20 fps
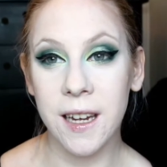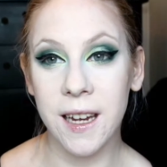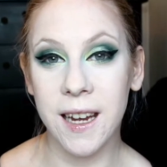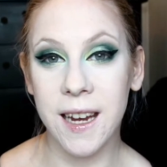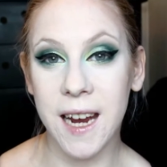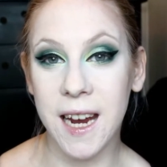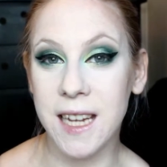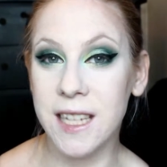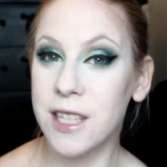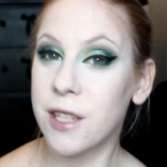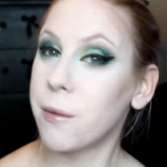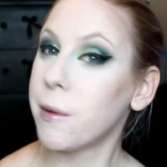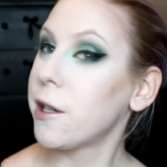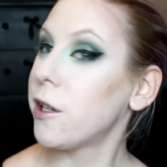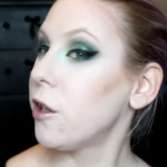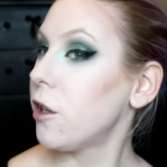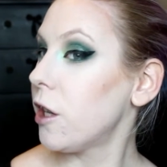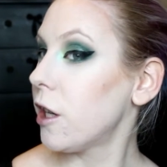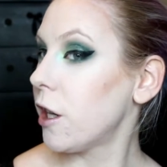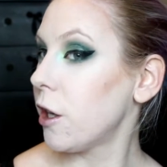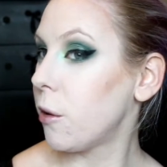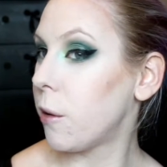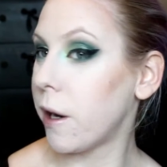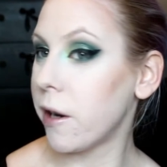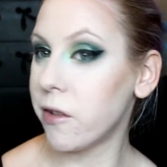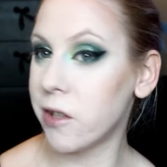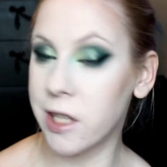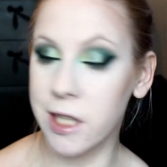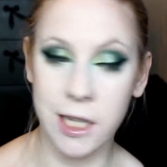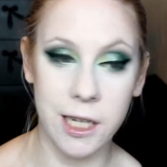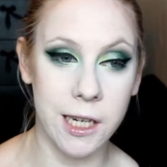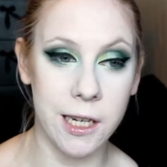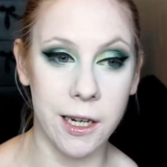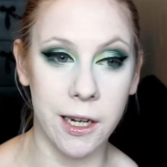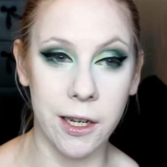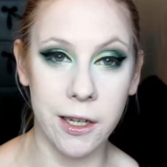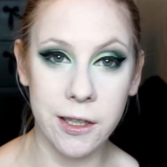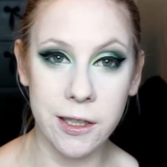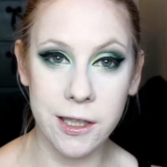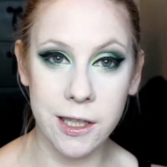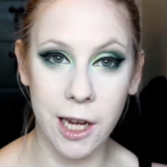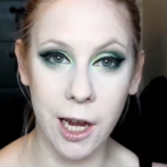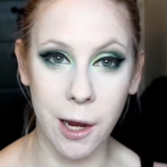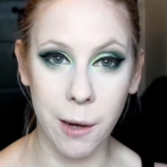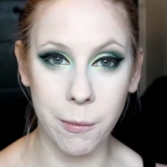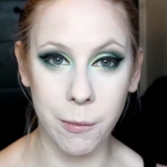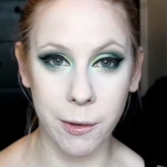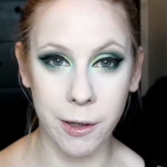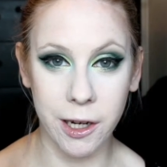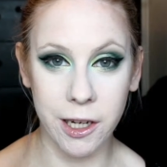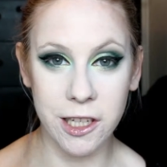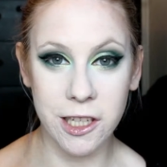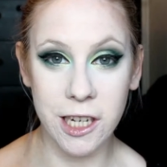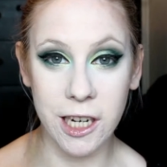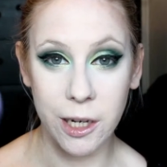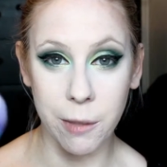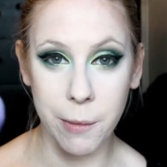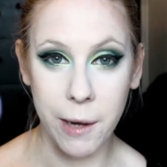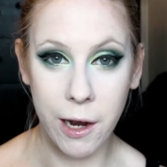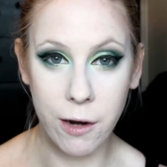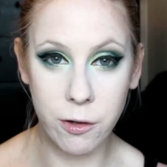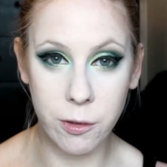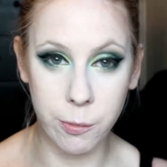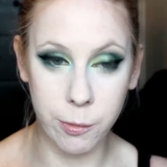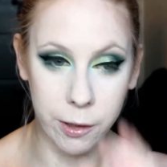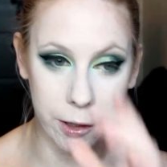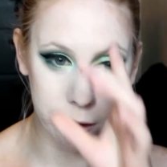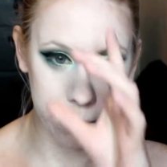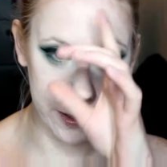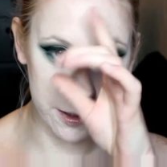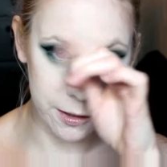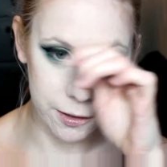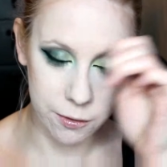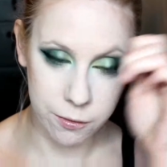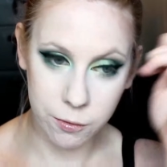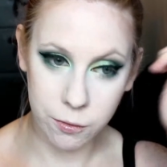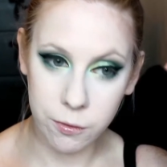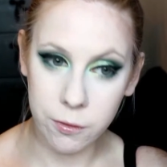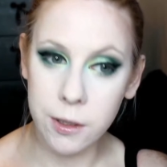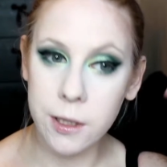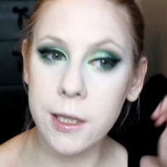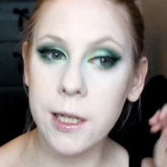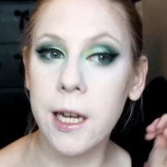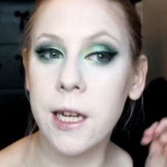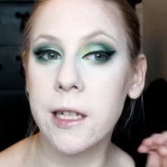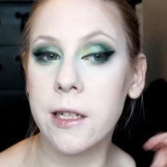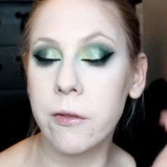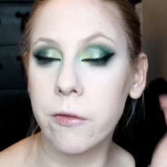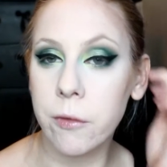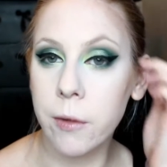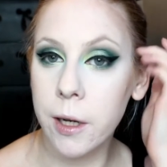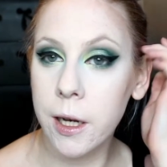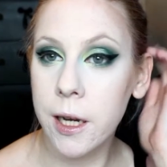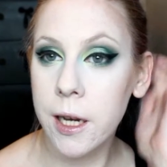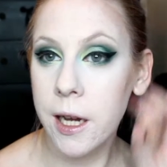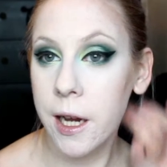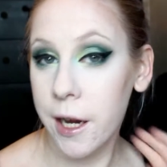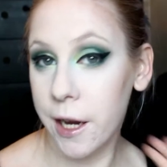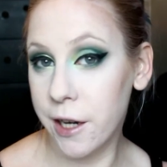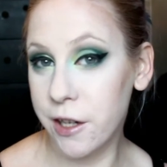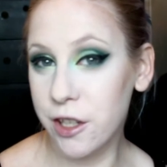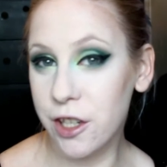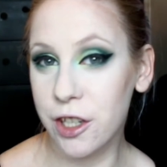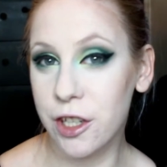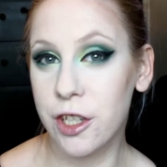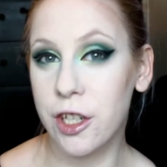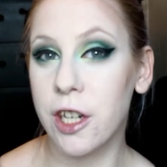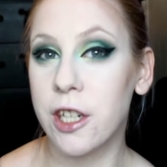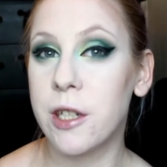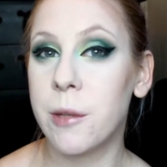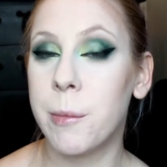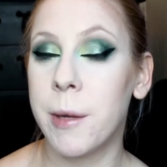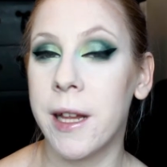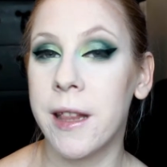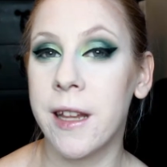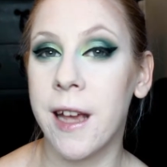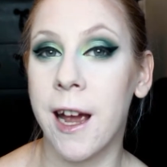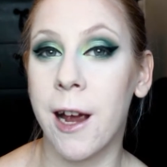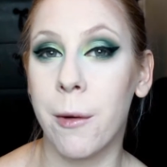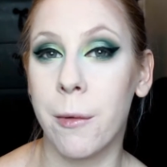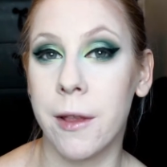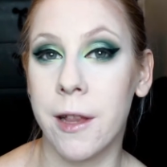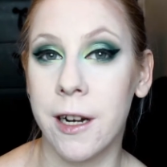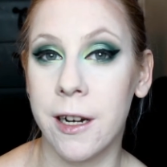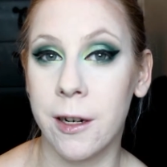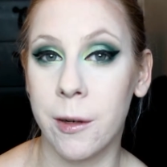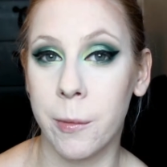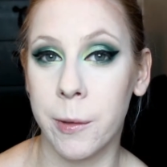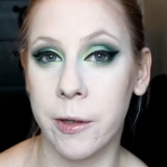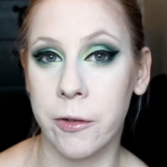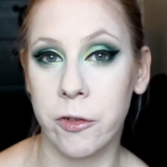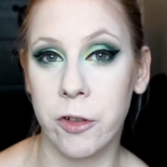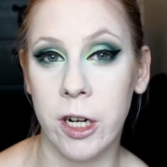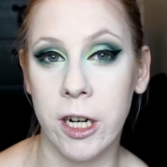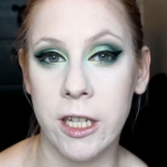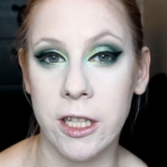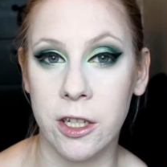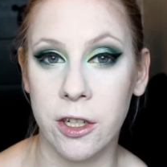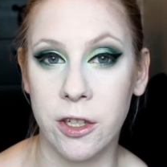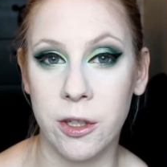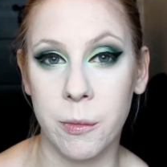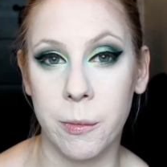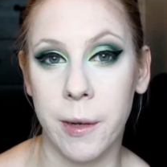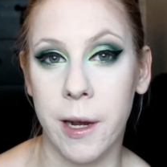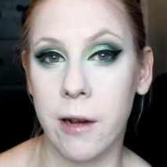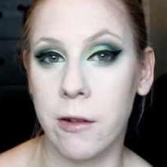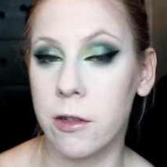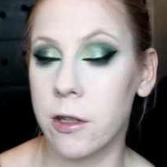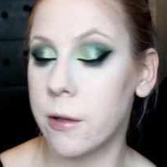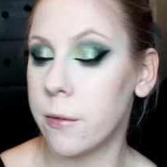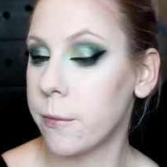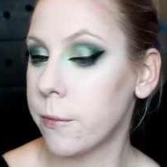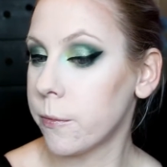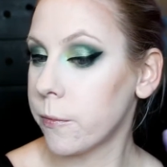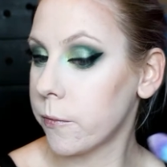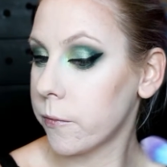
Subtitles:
Okay, so when you're looking quite ridiculous, I'm going to take a powder brush, oh, there's hairs everywhere, and just start to blend that out with a little bit of translucent powder.